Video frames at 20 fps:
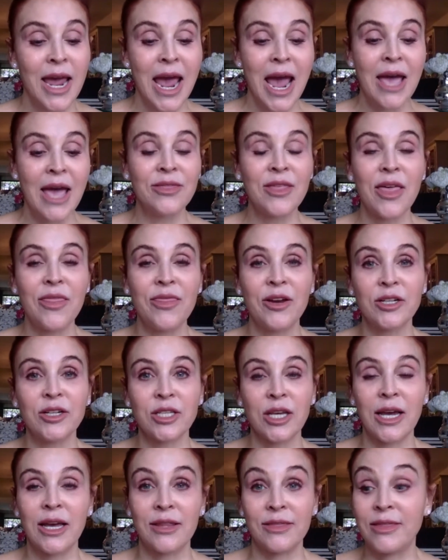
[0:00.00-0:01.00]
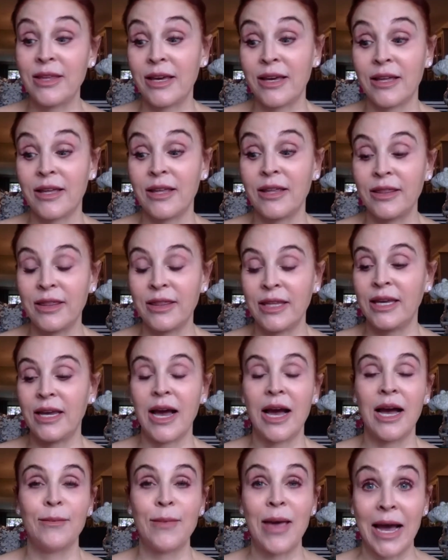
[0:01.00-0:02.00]
And then there's the
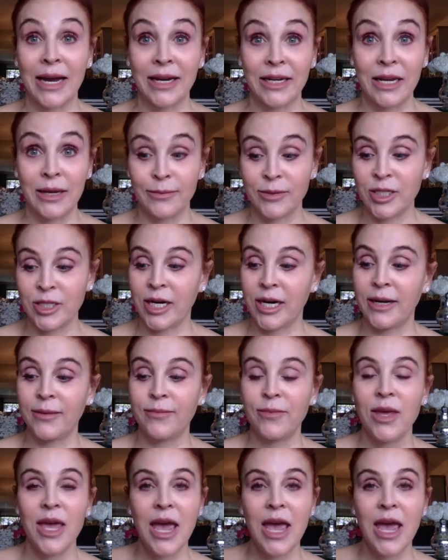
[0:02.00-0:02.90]
acne, I'm sorry.